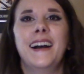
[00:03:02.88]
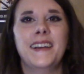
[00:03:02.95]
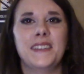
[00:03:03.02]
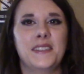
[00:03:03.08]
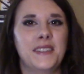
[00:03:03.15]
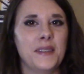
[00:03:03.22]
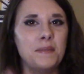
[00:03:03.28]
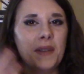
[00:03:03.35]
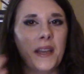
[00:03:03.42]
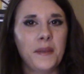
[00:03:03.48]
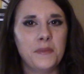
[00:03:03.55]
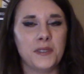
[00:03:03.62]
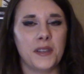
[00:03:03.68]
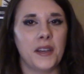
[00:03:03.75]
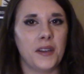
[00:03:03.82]

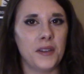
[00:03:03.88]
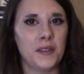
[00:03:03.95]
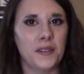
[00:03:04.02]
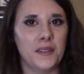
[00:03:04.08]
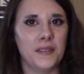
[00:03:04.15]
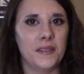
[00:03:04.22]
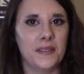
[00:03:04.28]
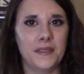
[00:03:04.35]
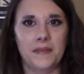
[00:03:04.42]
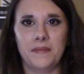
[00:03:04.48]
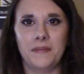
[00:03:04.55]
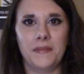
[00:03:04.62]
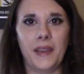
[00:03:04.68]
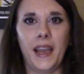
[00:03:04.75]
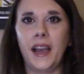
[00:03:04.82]
sometimes
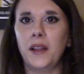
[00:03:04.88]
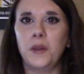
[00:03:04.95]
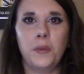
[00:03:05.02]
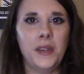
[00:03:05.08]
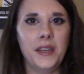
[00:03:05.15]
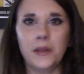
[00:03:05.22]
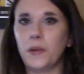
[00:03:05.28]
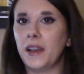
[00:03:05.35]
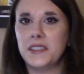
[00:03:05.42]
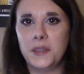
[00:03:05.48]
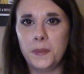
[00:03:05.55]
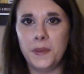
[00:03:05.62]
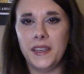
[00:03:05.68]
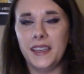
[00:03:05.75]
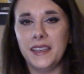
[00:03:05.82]
Halloween
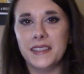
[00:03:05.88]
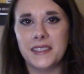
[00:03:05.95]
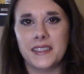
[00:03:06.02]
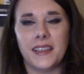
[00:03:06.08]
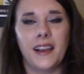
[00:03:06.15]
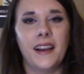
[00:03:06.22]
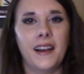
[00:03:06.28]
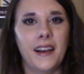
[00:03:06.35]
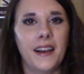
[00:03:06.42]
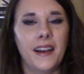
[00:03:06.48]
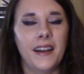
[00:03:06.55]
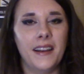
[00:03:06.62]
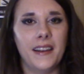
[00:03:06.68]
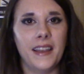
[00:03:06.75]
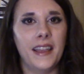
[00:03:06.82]
recipes,
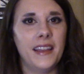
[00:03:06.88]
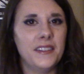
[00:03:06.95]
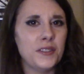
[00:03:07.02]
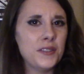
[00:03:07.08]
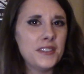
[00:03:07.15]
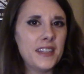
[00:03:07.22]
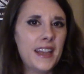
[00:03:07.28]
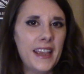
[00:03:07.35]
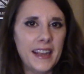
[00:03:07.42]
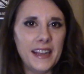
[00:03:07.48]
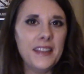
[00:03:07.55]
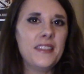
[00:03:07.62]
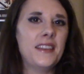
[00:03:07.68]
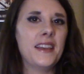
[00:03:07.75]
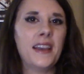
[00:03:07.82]
and just
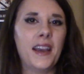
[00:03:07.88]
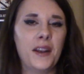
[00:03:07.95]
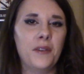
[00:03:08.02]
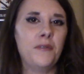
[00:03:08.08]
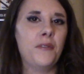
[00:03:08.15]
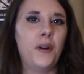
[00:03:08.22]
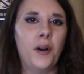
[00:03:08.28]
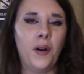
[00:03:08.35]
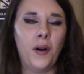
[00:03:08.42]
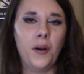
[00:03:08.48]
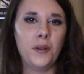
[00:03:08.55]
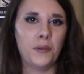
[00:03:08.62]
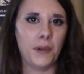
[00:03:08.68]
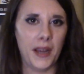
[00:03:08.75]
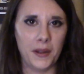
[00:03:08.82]
anything kind of
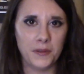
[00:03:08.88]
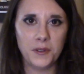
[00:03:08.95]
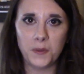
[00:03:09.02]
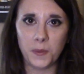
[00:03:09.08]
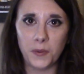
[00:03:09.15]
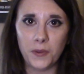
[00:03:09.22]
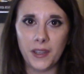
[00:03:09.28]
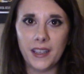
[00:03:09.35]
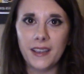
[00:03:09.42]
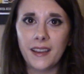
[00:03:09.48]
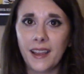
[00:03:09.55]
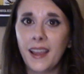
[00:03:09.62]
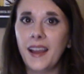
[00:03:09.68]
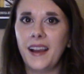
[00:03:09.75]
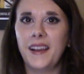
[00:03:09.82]
all around spooky,
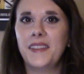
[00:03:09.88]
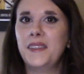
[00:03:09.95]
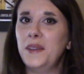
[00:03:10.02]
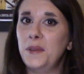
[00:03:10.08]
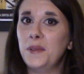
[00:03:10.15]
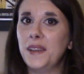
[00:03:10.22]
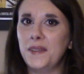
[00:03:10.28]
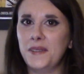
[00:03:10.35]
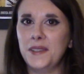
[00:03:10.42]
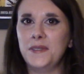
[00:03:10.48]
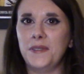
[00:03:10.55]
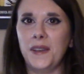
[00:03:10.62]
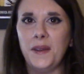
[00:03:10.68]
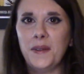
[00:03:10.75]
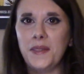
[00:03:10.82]
that you would give
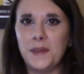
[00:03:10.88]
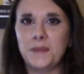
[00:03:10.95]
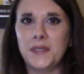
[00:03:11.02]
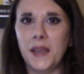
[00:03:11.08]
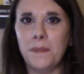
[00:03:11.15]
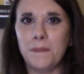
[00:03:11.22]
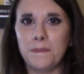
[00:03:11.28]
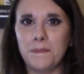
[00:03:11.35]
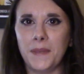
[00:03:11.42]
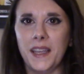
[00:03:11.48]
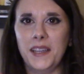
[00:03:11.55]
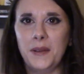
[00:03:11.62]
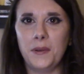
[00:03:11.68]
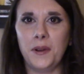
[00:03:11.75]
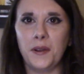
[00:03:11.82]
this video a thumbs up,
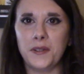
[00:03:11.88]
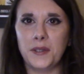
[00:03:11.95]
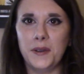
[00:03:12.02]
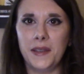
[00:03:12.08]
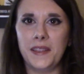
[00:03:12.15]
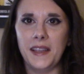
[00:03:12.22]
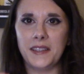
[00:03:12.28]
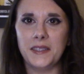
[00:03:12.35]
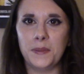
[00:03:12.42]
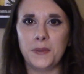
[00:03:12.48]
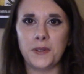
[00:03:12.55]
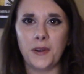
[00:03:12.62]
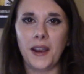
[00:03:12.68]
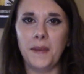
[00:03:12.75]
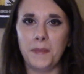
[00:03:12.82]
and you would also hit that
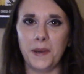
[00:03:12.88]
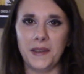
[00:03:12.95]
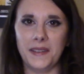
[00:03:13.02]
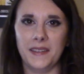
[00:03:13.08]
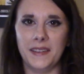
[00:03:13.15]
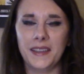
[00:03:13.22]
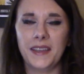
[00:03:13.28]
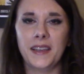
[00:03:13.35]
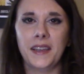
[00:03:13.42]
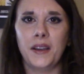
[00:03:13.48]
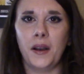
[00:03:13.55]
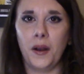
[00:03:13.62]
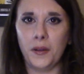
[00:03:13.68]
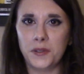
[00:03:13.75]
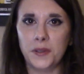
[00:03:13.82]
subscribe button.
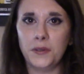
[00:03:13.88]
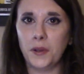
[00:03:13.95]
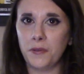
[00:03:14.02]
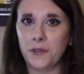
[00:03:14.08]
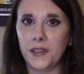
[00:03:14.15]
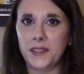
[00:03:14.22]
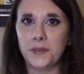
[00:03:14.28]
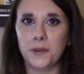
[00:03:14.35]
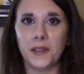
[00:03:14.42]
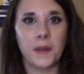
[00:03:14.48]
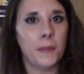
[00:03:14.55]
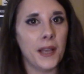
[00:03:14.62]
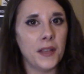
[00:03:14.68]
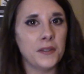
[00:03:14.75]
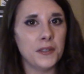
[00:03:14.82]
Also, don't forget to ring
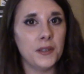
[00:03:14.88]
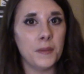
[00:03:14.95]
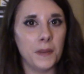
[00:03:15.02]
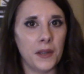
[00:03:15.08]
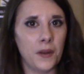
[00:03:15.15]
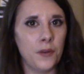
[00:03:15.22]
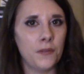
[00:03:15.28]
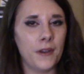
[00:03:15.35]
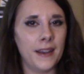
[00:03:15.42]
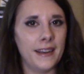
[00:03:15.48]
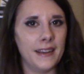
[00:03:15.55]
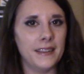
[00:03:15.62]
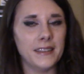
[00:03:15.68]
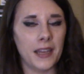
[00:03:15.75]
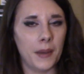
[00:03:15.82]
the bell so you can be notified
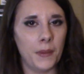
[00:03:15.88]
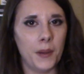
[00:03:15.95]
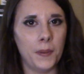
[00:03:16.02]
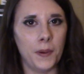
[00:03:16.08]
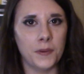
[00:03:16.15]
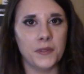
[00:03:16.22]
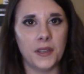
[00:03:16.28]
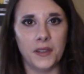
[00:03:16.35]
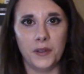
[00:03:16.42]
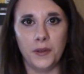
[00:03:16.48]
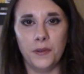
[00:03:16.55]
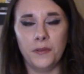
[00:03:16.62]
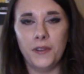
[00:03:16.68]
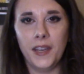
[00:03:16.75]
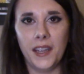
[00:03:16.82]
anytime I post a
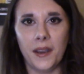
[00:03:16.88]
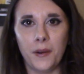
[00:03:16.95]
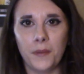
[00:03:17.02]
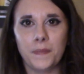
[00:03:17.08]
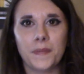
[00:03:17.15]
new video.